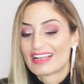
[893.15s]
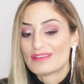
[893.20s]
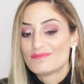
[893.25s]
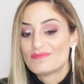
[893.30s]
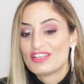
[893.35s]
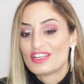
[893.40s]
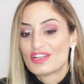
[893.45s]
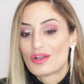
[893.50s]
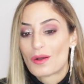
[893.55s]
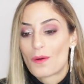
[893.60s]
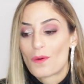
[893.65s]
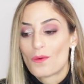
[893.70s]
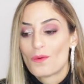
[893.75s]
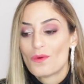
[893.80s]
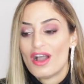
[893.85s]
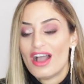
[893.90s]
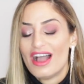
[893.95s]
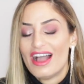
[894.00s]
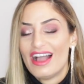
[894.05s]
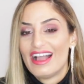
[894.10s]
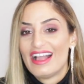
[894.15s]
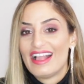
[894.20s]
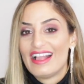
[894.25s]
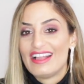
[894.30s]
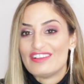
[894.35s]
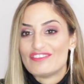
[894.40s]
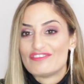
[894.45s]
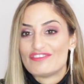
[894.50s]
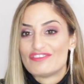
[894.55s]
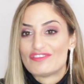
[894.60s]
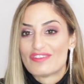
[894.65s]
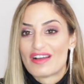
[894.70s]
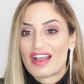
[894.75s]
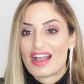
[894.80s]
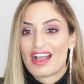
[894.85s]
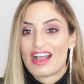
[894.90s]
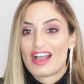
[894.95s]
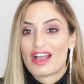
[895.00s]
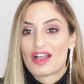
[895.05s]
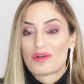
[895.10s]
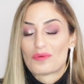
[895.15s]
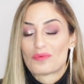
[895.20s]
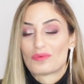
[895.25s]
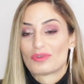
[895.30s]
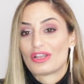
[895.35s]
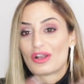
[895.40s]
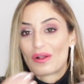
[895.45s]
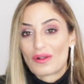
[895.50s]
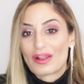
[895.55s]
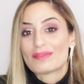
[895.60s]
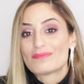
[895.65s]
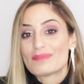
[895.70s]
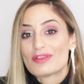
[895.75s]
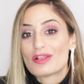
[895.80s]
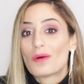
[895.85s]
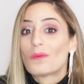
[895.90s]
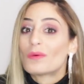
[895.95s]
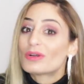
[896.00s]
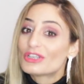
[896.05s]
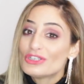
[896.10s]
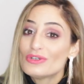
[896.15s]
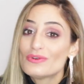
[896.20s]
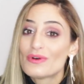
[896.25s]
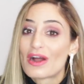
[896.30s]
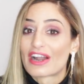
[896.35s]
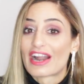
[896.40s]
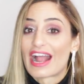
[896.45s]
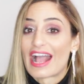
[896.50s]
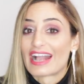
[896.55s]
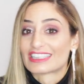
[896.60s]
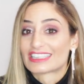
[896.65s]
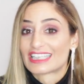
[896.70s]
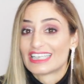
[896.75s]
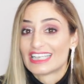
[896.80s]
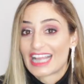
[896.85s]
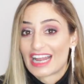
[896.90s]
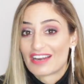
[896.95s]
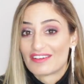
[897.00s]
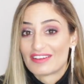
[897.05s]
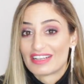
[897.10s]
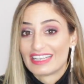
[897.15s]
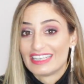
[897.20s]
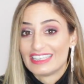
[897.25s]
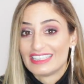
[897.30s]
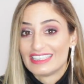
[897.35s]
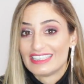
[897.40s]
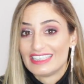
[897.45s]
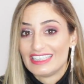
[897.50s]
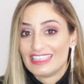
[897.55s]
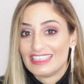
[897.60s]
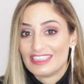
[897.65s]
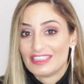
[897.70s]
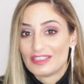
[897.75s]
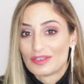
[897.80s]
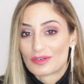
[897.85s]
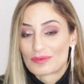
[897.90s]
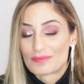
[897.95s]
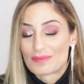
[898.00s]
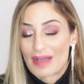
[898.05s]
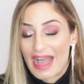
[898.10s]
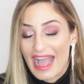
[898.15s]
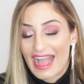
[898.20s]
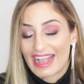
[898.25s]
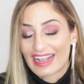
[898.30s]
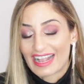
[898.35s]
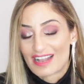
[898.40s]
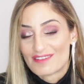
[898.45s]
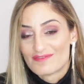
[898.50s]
Let me know if uh, you know, let me know what you are actually carrying in in your bag.